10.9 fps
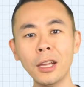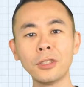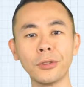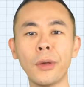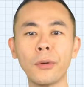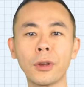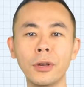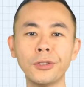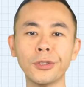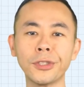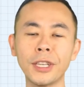Today we're
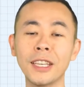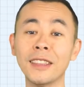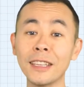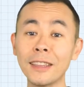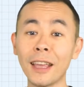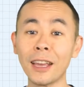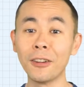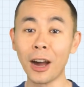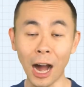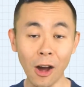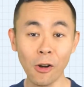going to see in
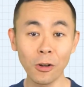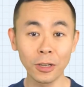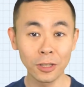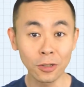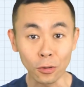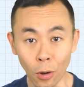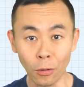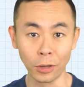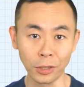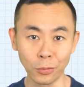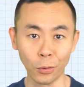detail how
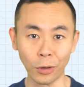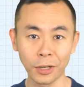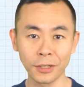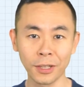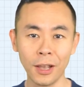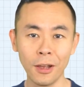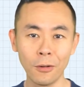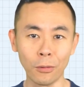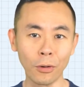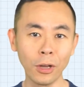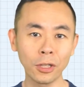storage works.
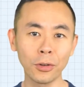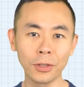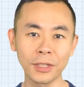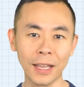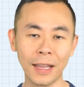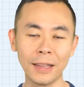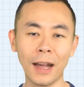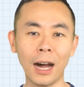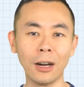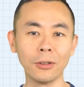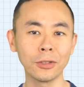We're going to understand
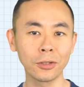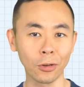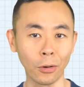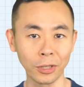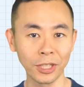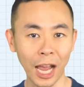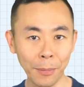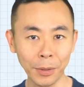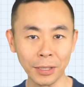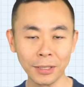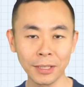how storage
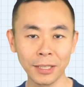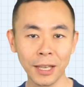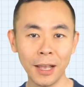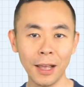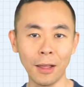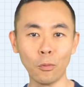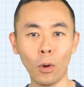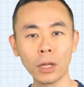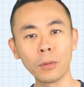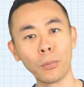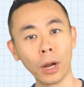happens and
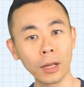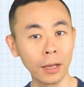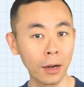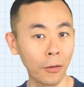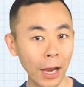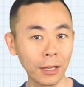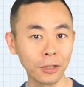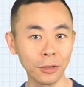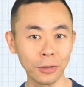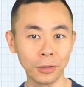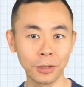what practical
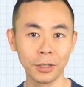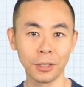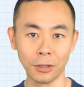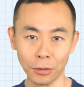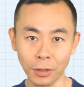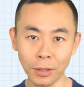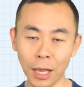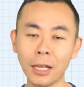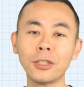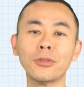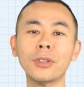attitudes you can
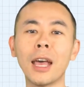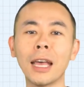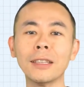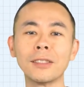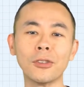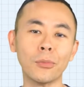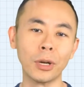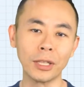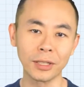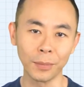take to enhance your brain's